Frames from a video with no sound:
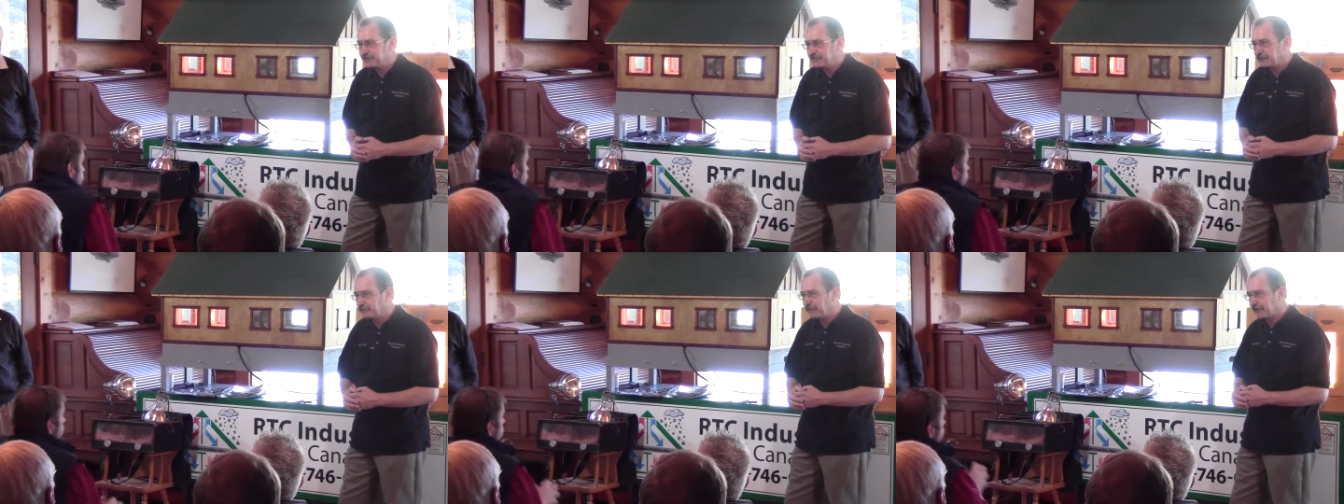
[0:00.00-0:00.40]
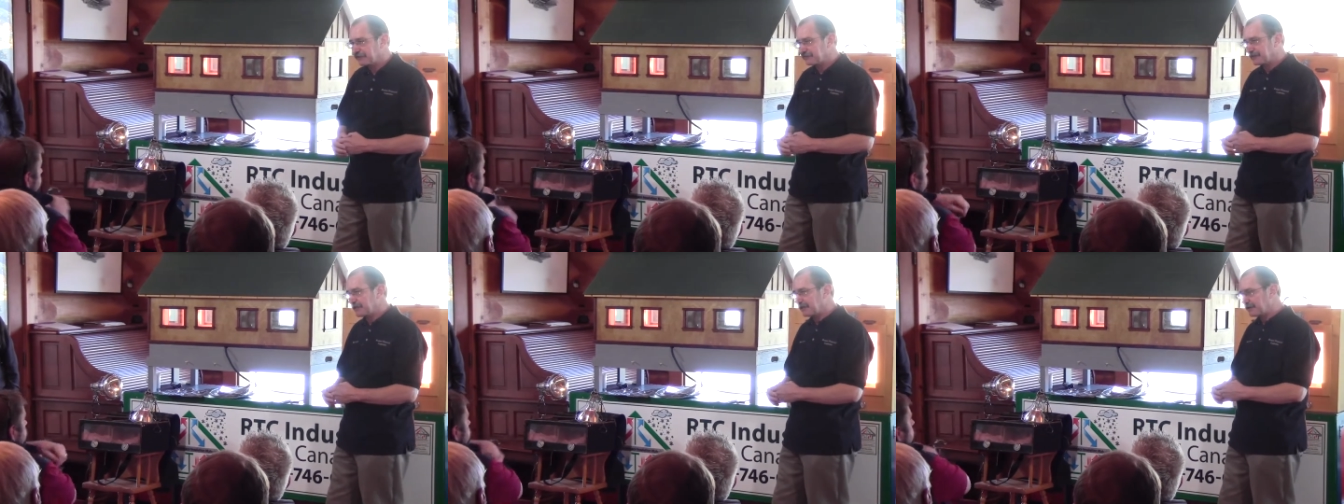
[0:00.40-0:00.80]
thing
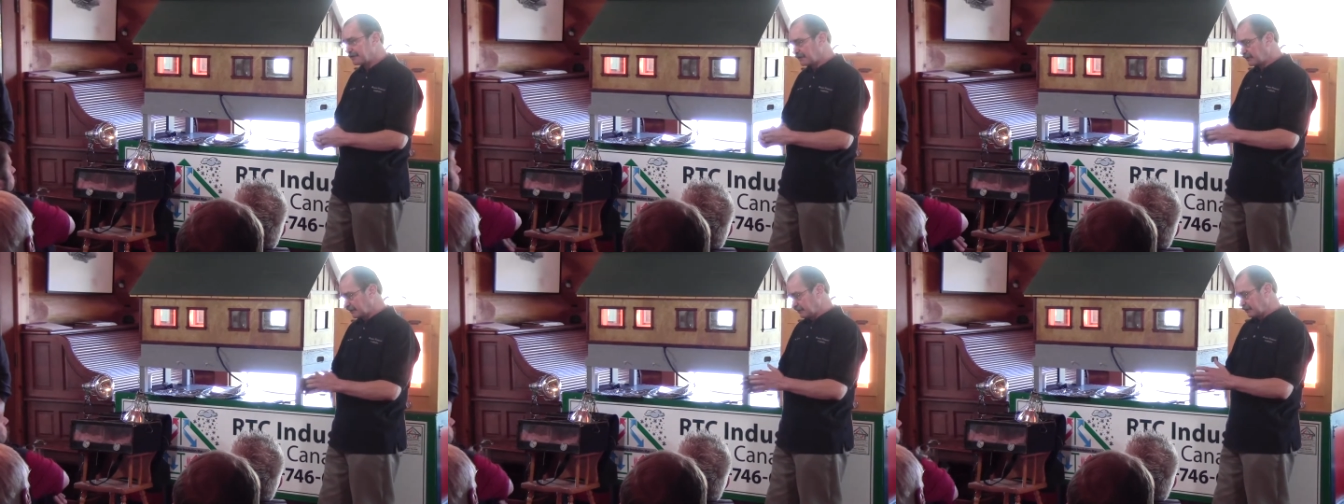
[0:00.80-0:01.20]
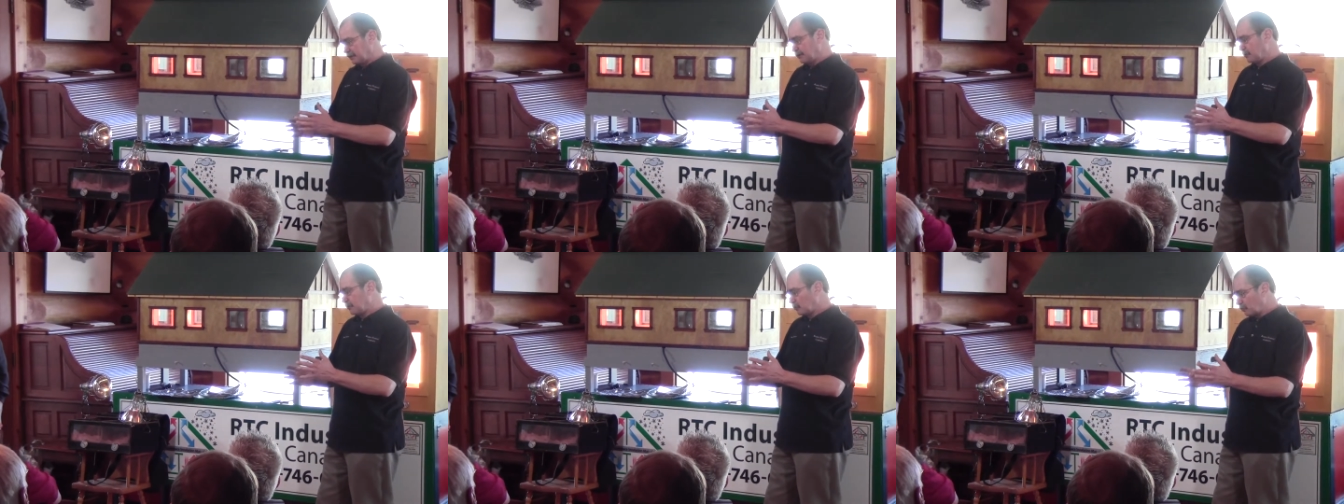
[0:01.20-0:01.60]
about that
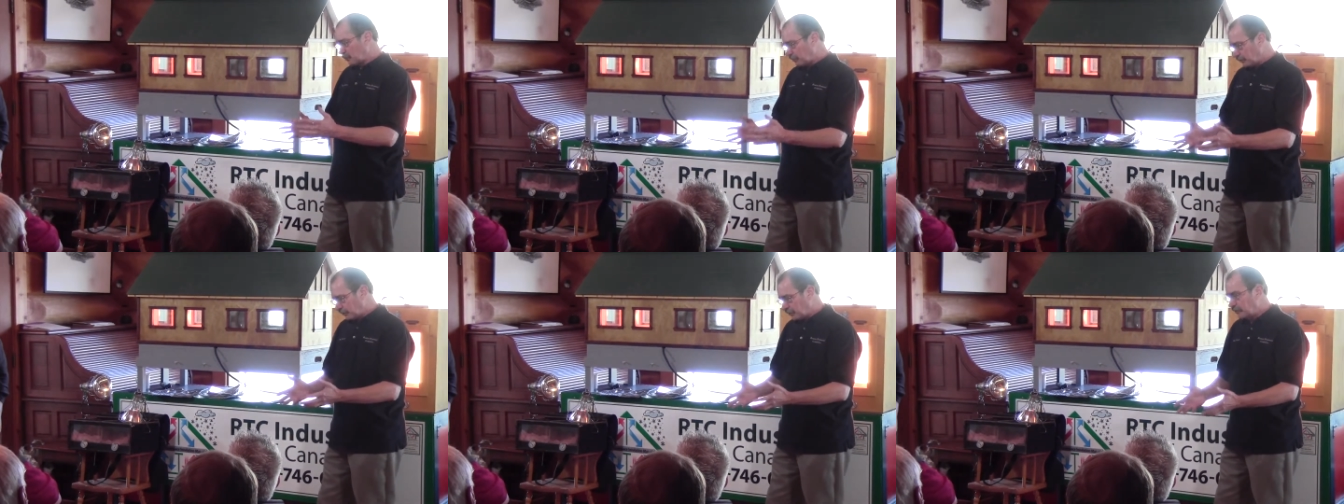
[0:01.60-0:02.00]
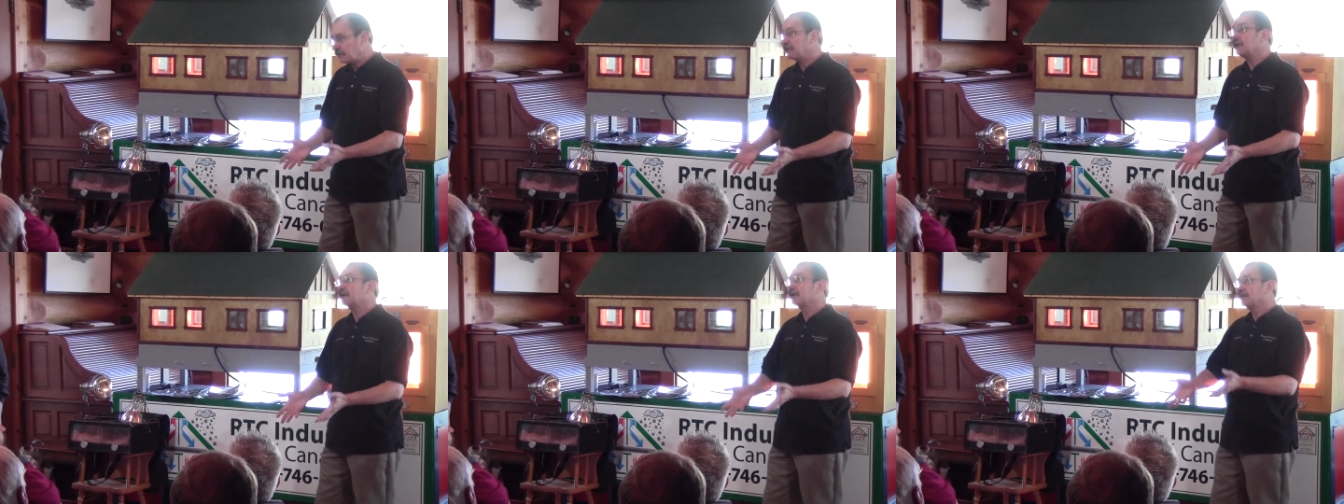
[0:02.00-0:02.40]
you know,